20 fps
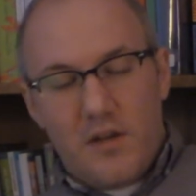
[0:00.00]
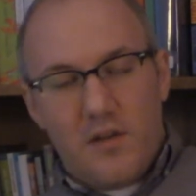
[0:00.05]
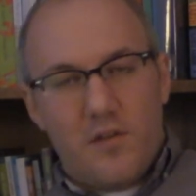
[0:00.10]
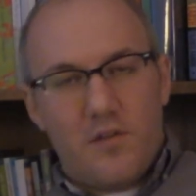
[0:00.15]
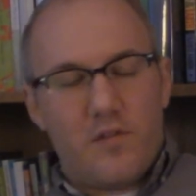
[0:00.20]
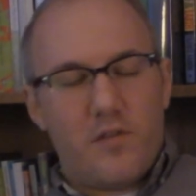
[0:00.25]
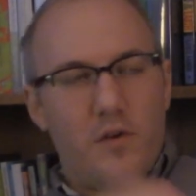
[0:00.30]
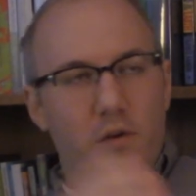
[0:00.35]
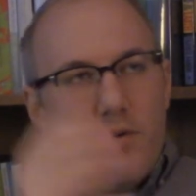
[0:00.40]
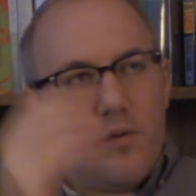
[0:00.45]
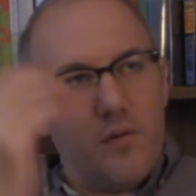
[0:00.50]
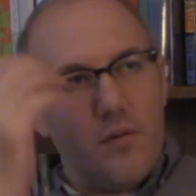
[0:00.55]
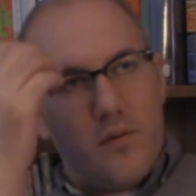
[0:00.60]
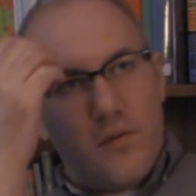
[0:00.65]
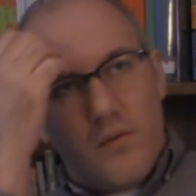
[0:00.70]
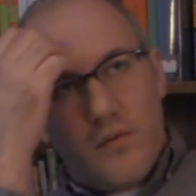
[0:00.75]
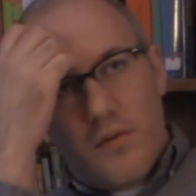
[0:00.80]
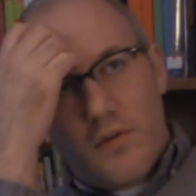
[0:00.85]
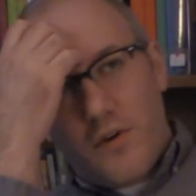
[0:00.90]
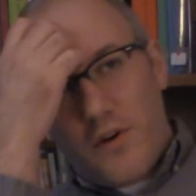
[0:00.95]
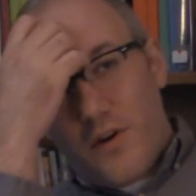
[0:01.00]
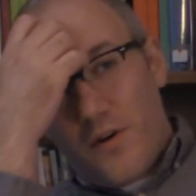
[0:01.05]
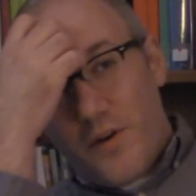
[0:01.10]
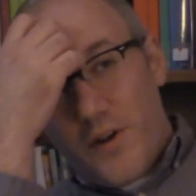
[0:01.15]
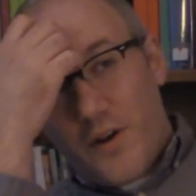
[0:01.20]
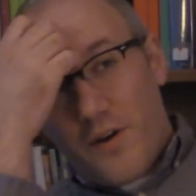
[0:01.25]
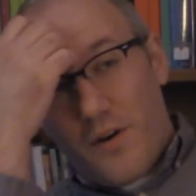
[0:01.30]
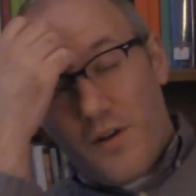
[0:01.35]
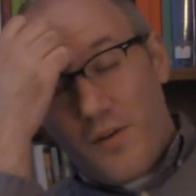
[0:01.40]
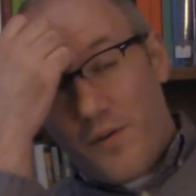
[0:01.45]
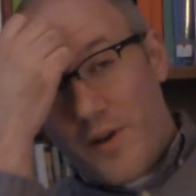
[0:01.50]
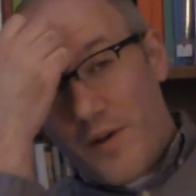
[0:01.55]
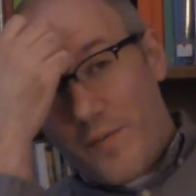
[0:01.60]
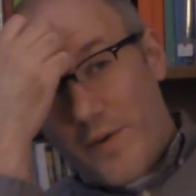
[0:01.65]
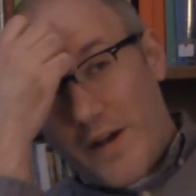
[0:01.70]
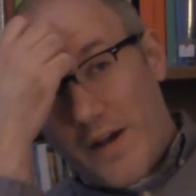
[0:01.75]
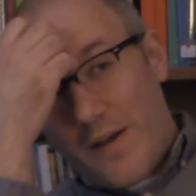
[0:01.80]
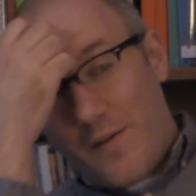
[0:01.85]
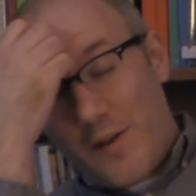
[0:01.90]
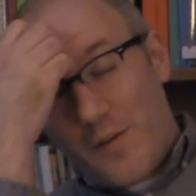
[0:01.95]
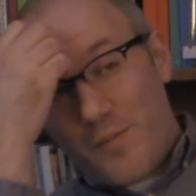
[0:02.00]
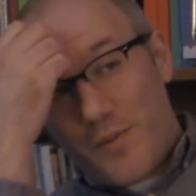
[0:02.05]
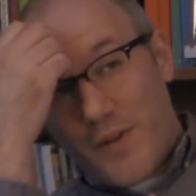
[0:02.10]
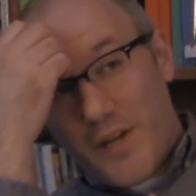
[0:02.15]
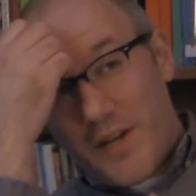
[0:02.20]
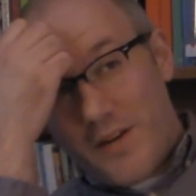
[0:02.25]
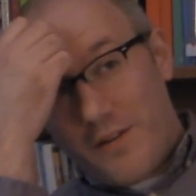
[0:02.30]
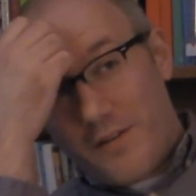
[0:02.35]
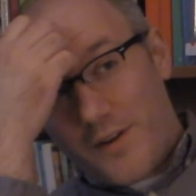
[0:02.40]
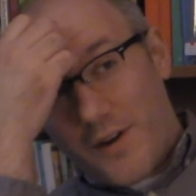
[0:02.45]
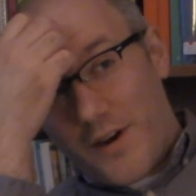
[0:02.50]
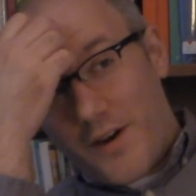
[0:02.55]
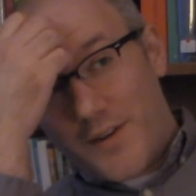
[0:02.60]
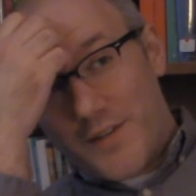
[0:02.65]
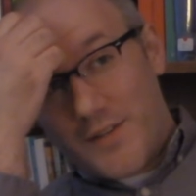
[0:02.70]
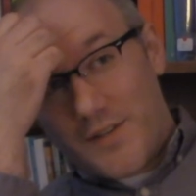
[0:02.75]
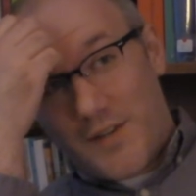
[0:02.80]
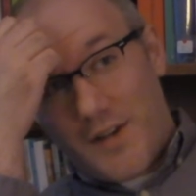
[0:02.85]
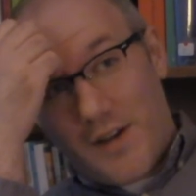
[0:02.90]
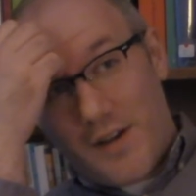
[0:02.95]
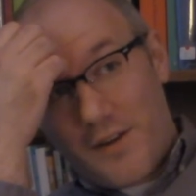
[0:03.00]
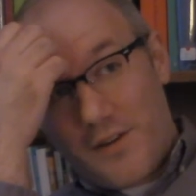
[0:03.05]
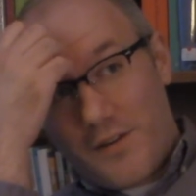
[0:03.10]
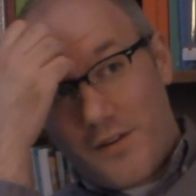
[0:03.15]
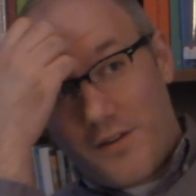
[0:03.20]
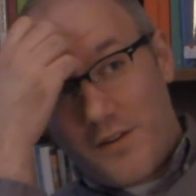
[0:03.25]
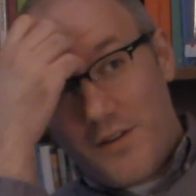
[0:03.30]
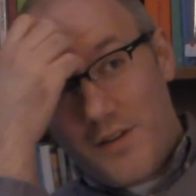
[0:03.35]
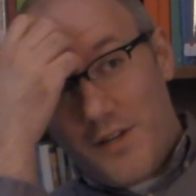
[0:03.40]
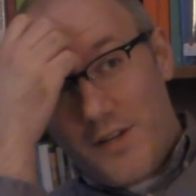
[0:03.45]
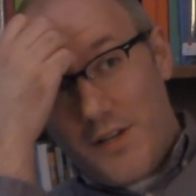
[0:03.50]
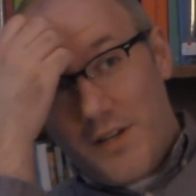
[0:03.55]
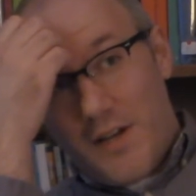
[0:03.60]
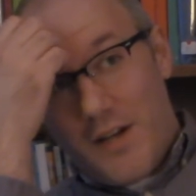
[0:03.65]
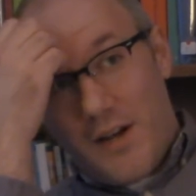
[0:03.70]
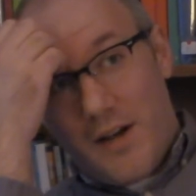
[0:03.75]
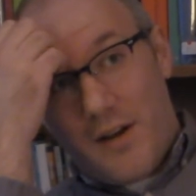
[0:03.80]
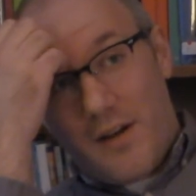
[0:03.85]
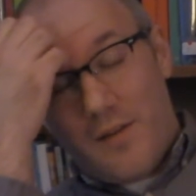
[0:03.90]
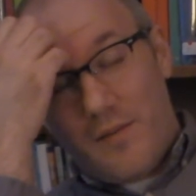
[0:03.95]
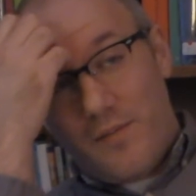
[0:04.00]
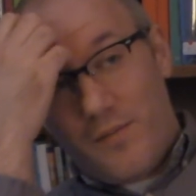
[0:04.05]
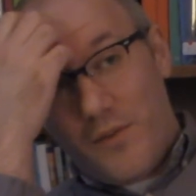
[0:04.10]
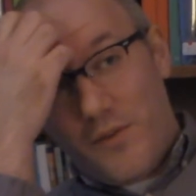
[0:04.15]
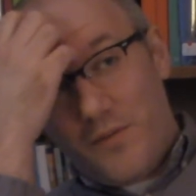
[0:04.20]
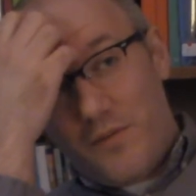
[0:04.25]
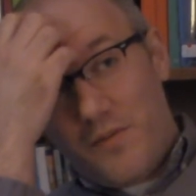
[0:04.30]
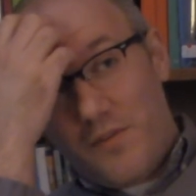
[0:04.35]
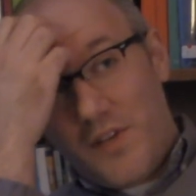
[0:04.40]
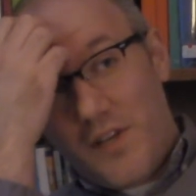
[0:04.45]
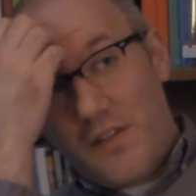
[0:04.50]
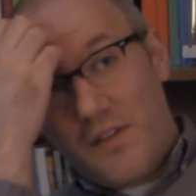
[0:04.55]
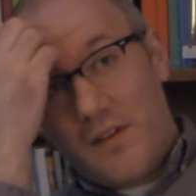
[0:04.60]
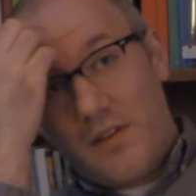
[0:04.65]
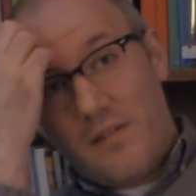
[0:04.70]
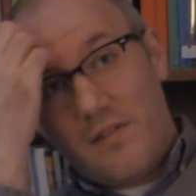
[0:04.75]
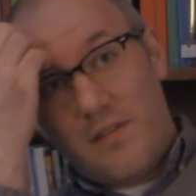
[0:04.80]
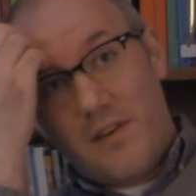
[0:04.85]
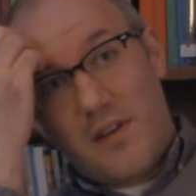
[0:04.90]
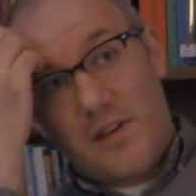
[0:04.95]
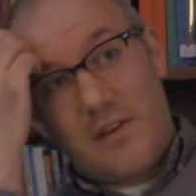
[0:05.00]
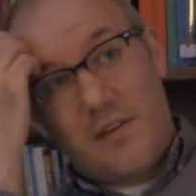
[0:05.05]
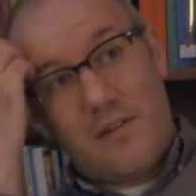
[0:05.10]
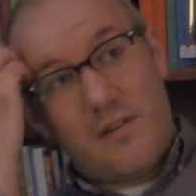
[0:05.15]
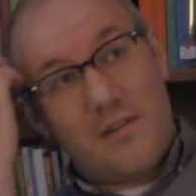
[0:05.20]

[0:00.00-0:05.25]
So, going all the way back, I mean, Plato and Aristotle, you see this in,